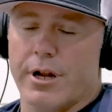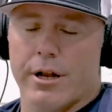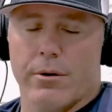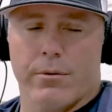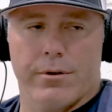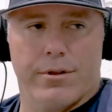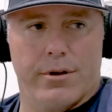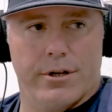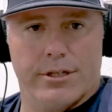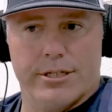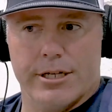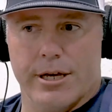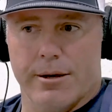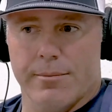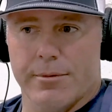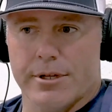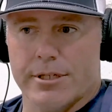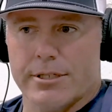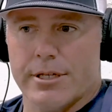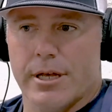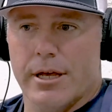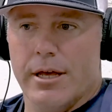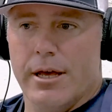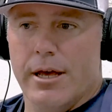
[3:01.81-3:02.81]
training with your team
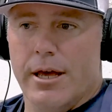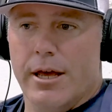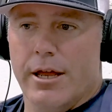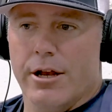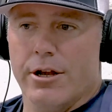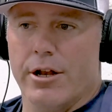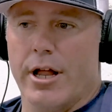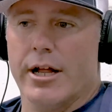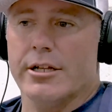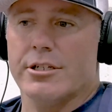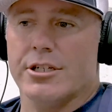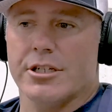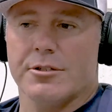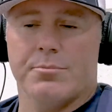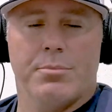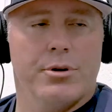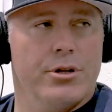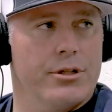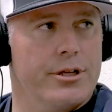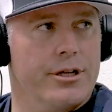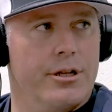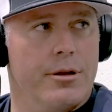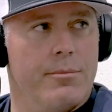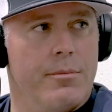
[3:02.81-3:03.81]
is you're not just
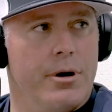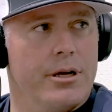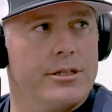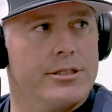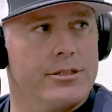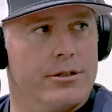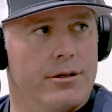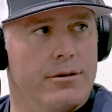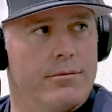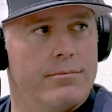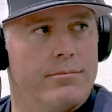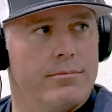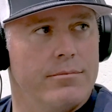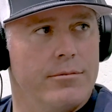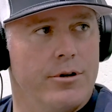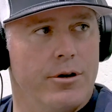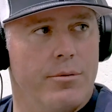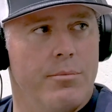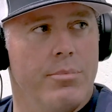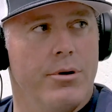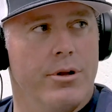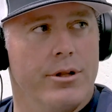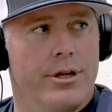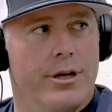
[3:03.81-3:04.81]
building the muscle,
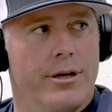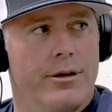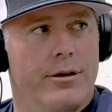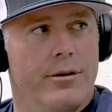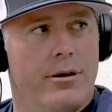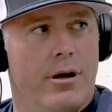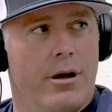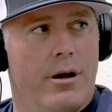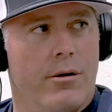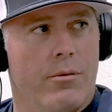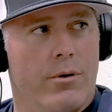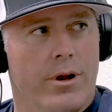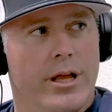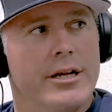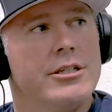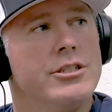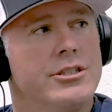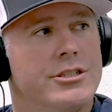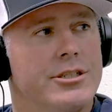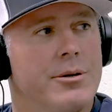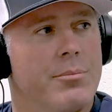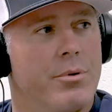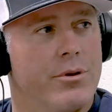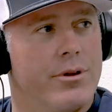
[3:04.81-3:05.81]
you're building a
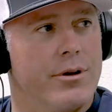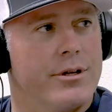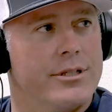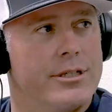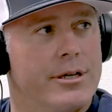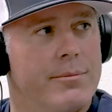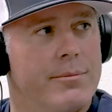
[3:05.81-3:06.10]
relationship with your